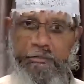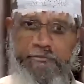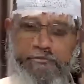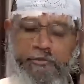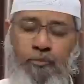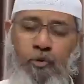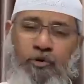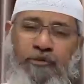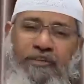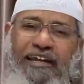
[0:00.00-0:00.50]

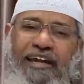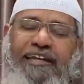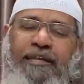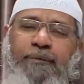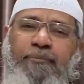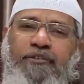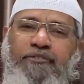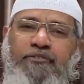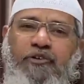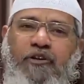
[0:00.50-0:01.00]
So more than
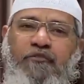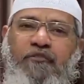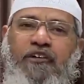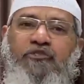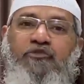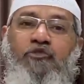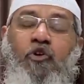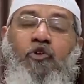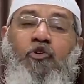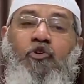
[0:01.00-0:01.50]
80% of
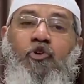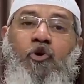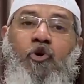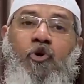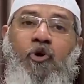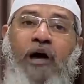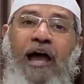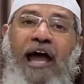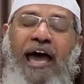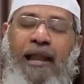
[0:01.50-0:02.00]
us don't
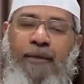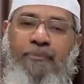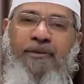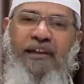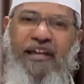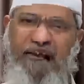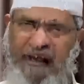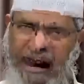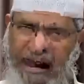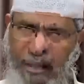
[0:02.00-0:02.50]
know
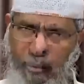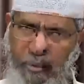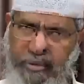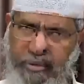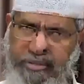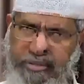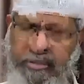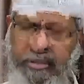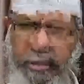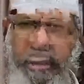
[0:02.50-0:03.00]
Arabic as a
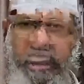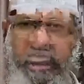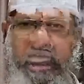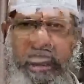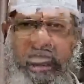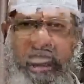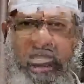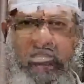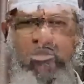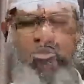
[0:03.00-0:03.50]
language.
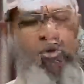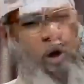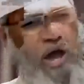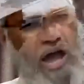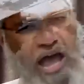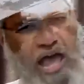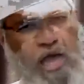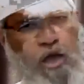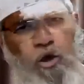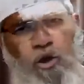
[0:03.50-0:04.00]
So
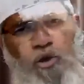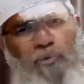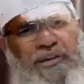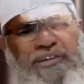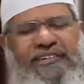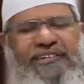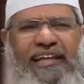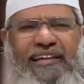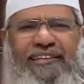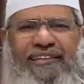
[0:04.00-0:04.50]
I
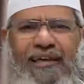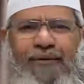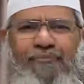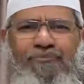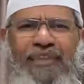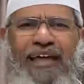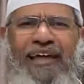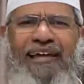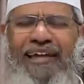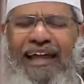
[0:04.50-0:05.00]
always tell
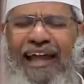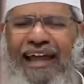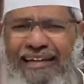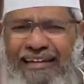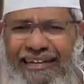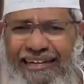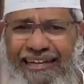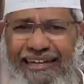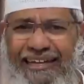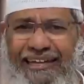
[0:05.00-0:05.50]
them that
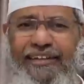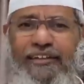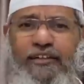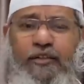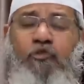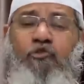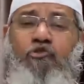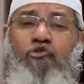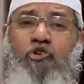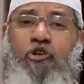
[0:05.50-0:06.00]
at
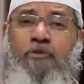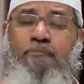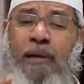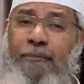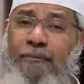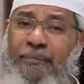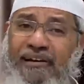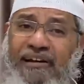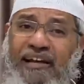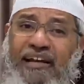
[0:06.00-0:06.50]
least you should
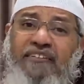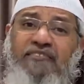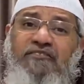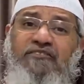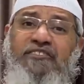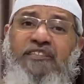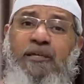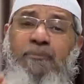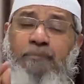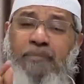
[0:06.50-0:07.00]

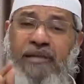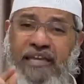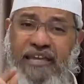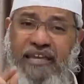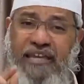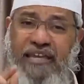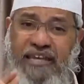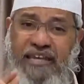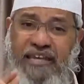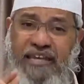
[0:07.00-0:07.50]
memorize the
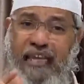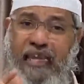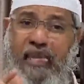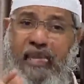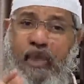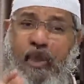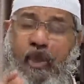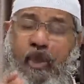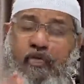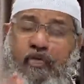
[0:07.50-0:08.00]
meaning
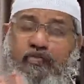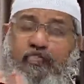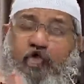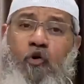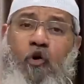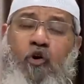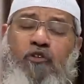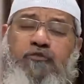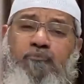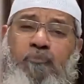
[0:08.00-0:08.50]

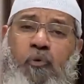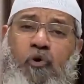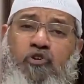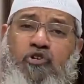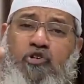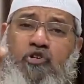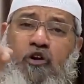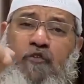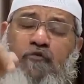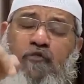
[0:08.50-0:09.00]
of those
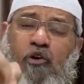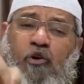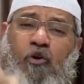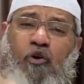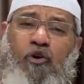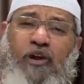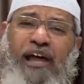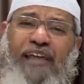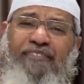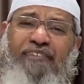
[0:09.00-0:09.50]
portion of the
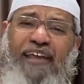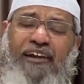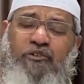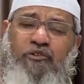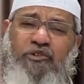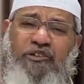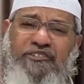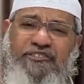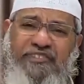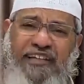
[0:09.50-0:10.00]
Quran
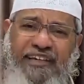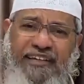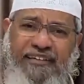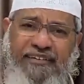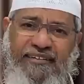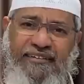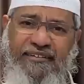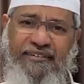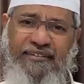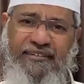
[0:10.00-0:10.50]
that you
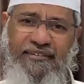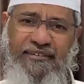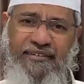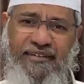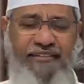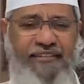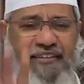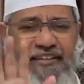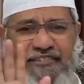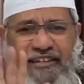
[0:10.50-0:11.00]
recite
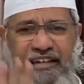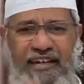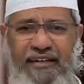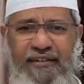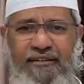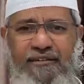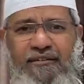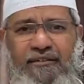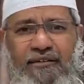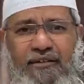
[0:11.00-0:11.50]
in the Salah.